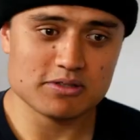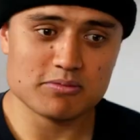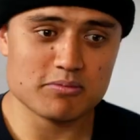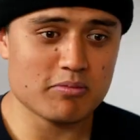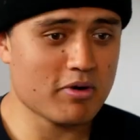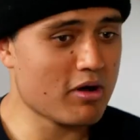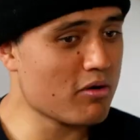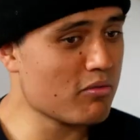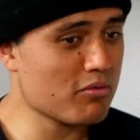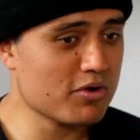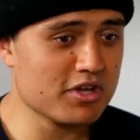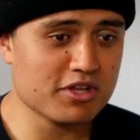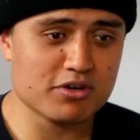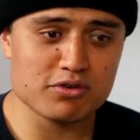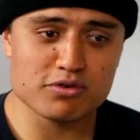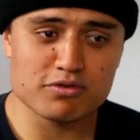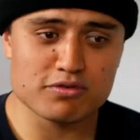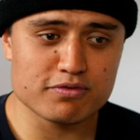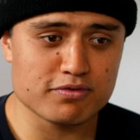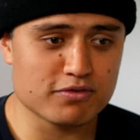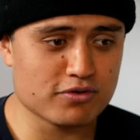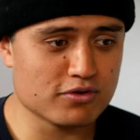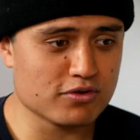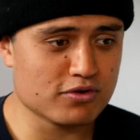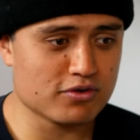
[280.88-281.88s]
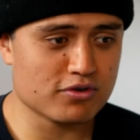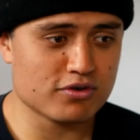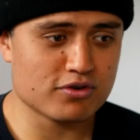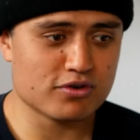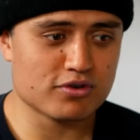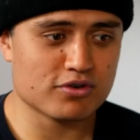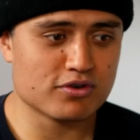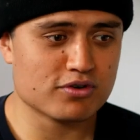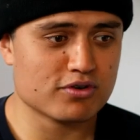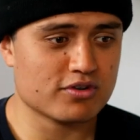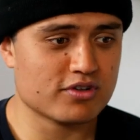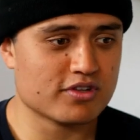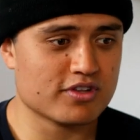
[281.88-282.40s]
My wero
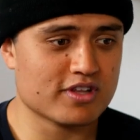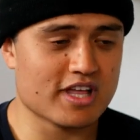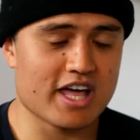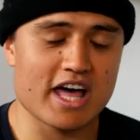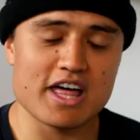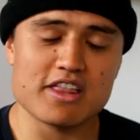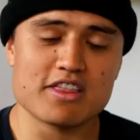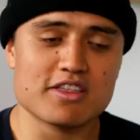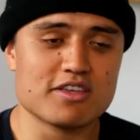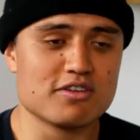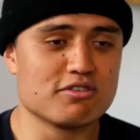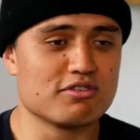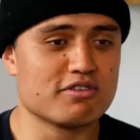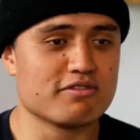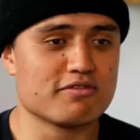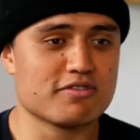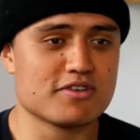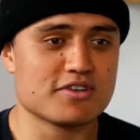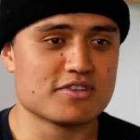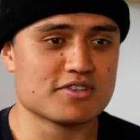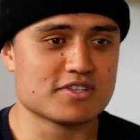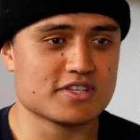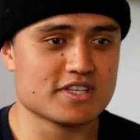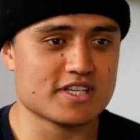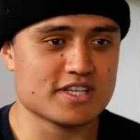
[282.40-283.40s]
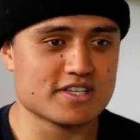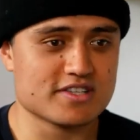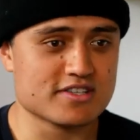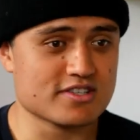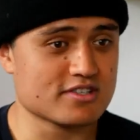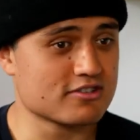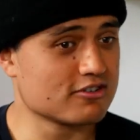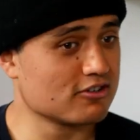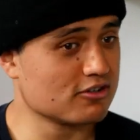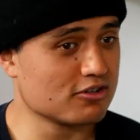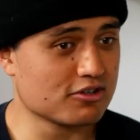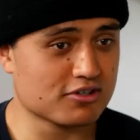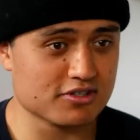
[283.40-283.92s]
for other universities
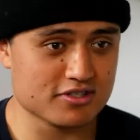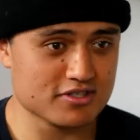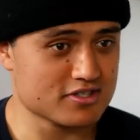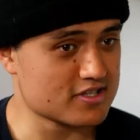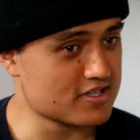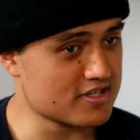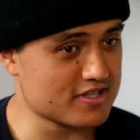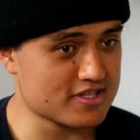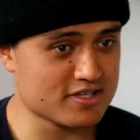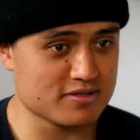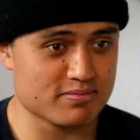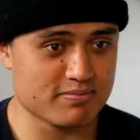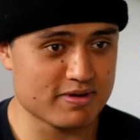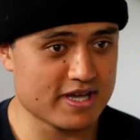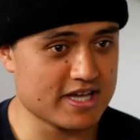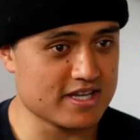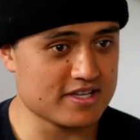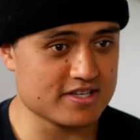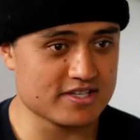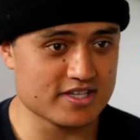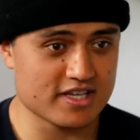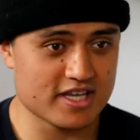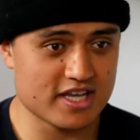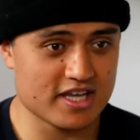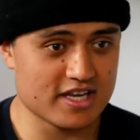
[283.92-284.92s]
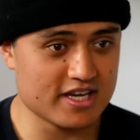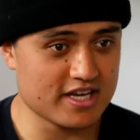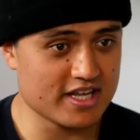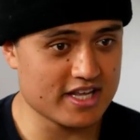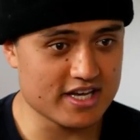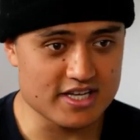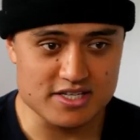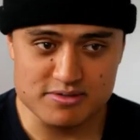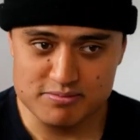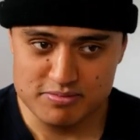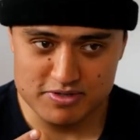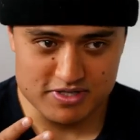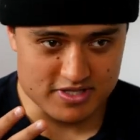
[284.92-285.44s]
is to look into this space, and
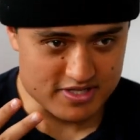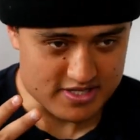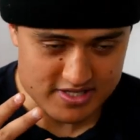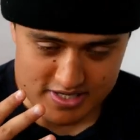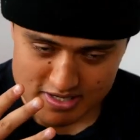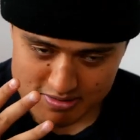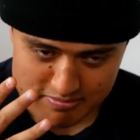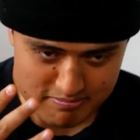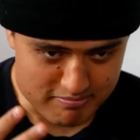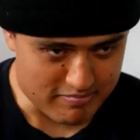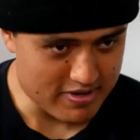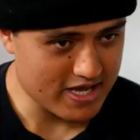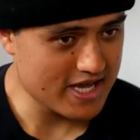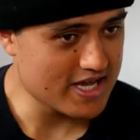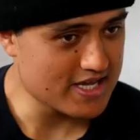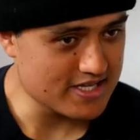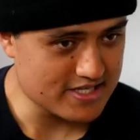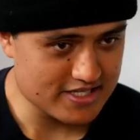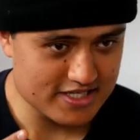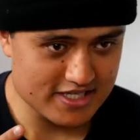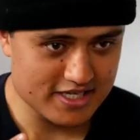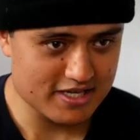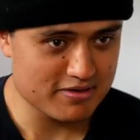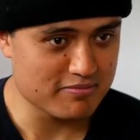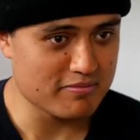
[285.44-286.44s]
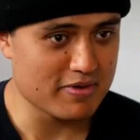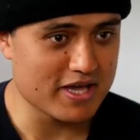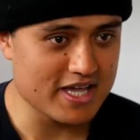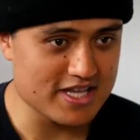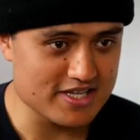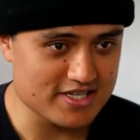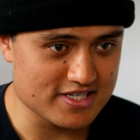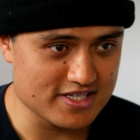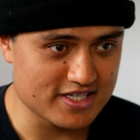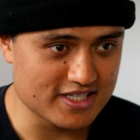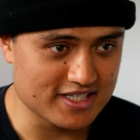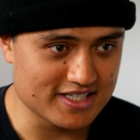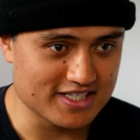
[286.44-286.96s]
it has been this amazing,
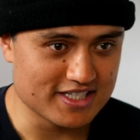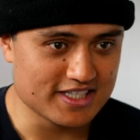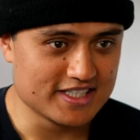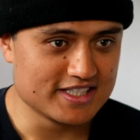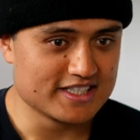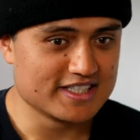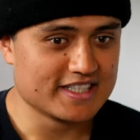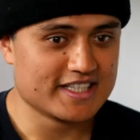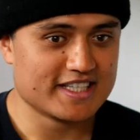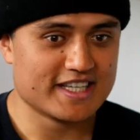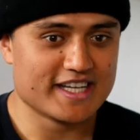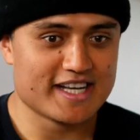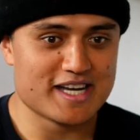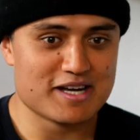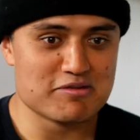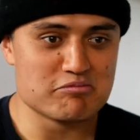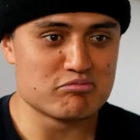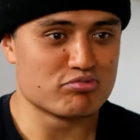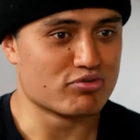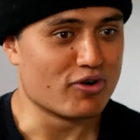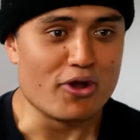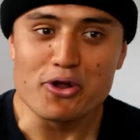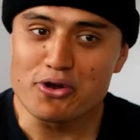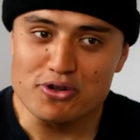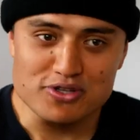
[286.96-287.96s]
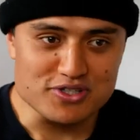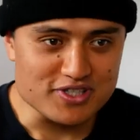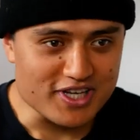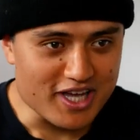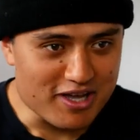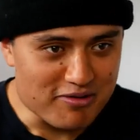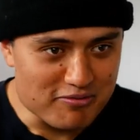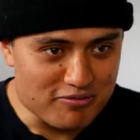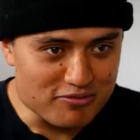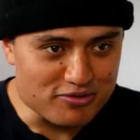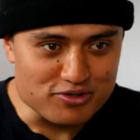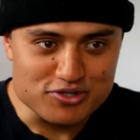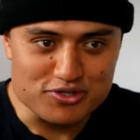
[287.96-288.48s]
amazing
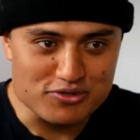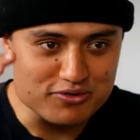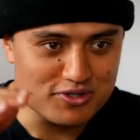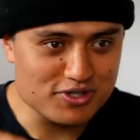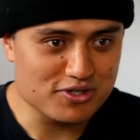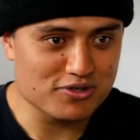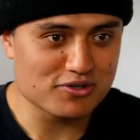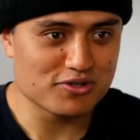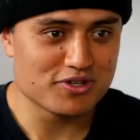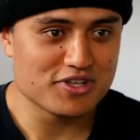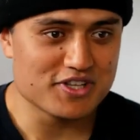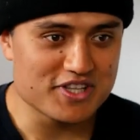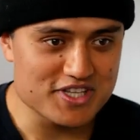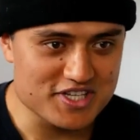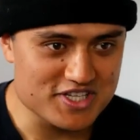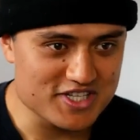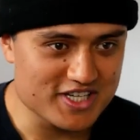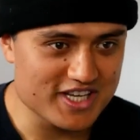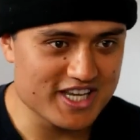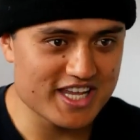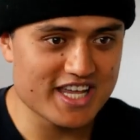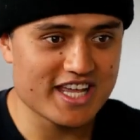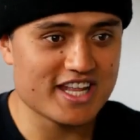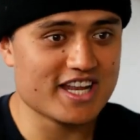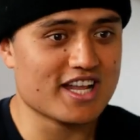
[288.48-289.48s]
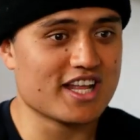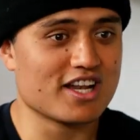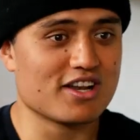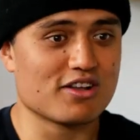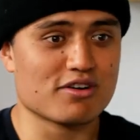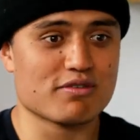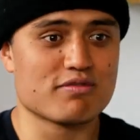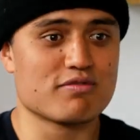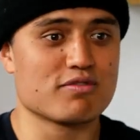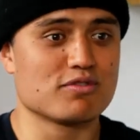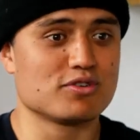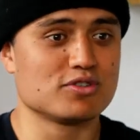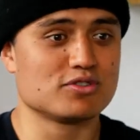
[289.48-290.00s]
prototype, should we call it, this year, and I
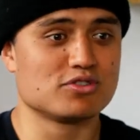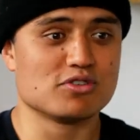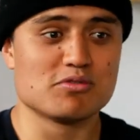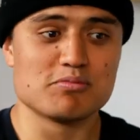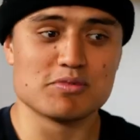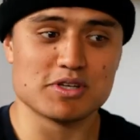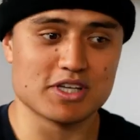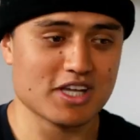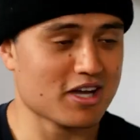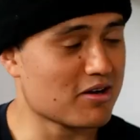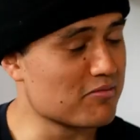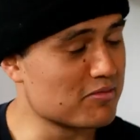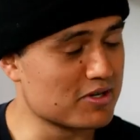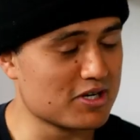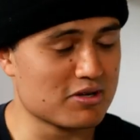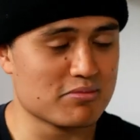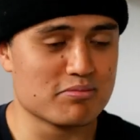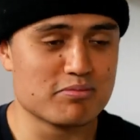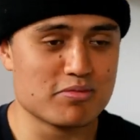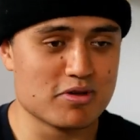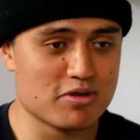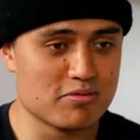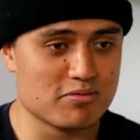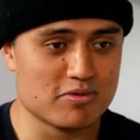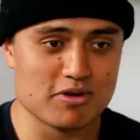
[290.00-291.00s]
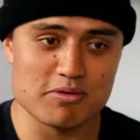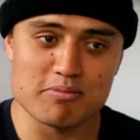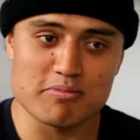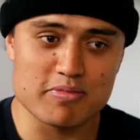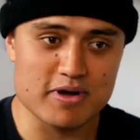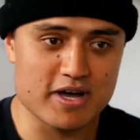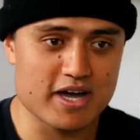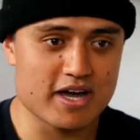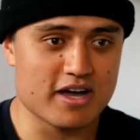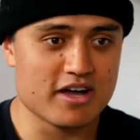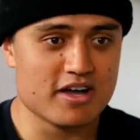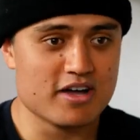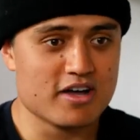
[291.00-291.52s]
look forward to it becoming a permanent
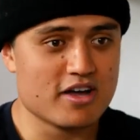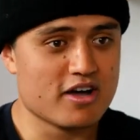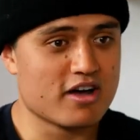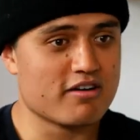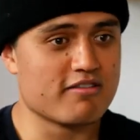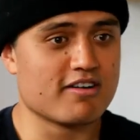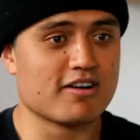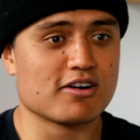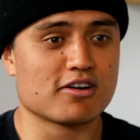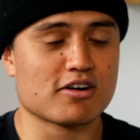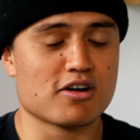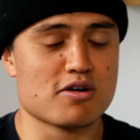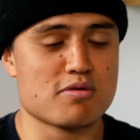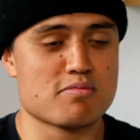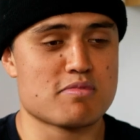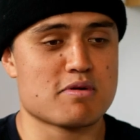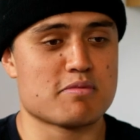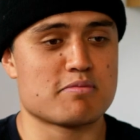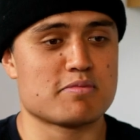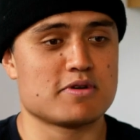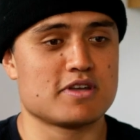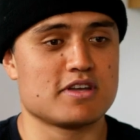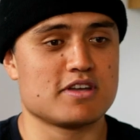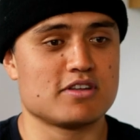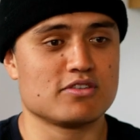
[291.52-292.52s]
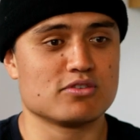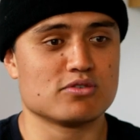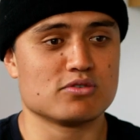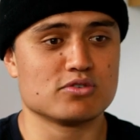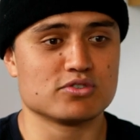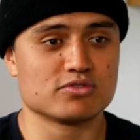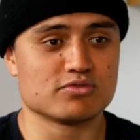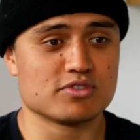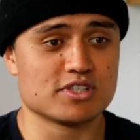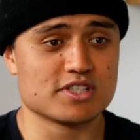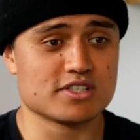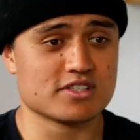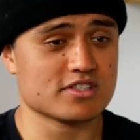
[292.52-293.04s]
part of our kaupapa here in
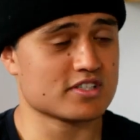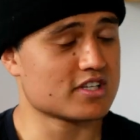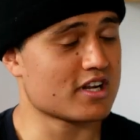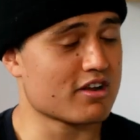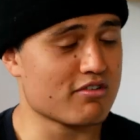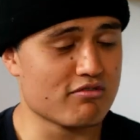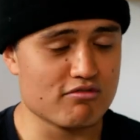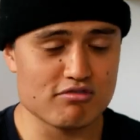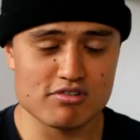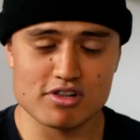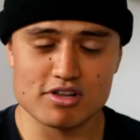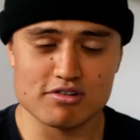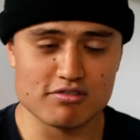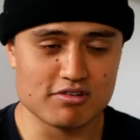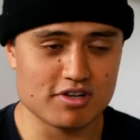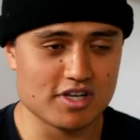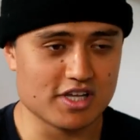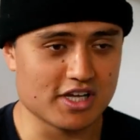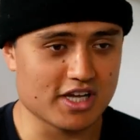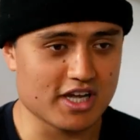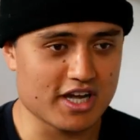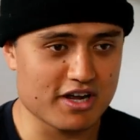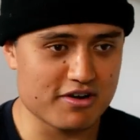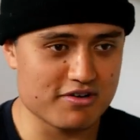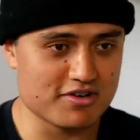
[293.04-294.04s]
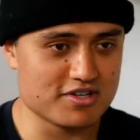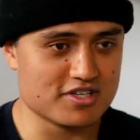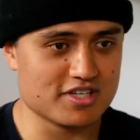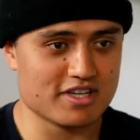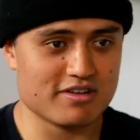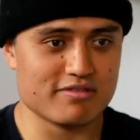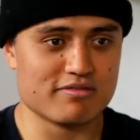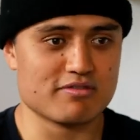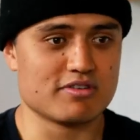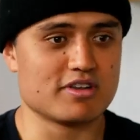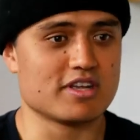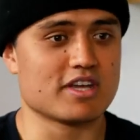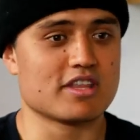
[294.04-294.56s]
Halls Residence, and I really, really encourage
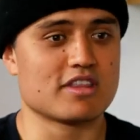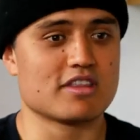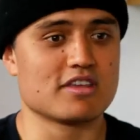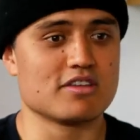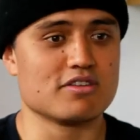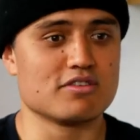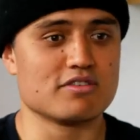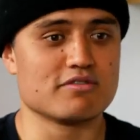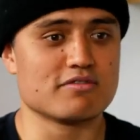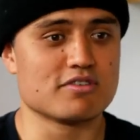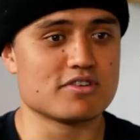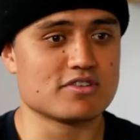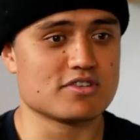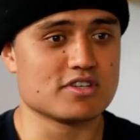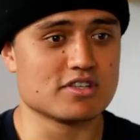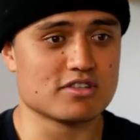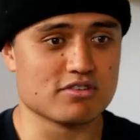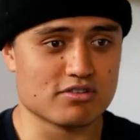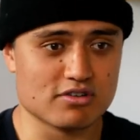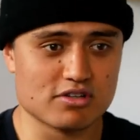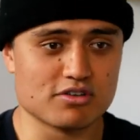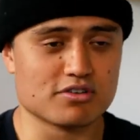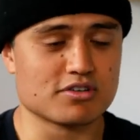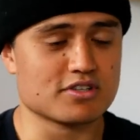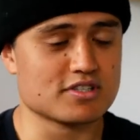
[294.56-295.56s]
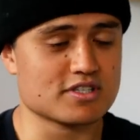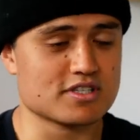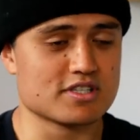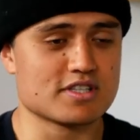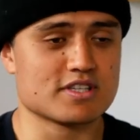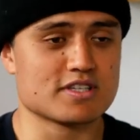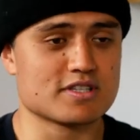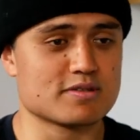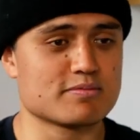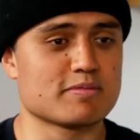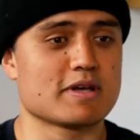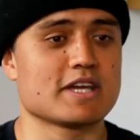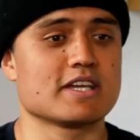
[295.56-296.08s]
every other university to look into
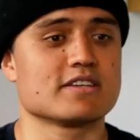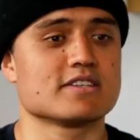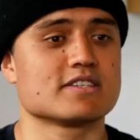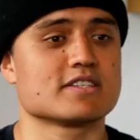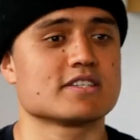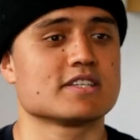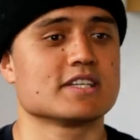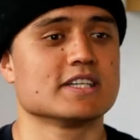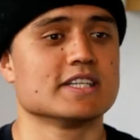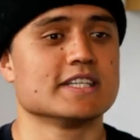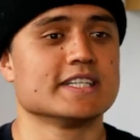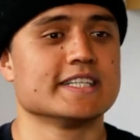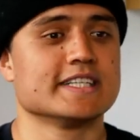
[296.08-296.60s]
this space,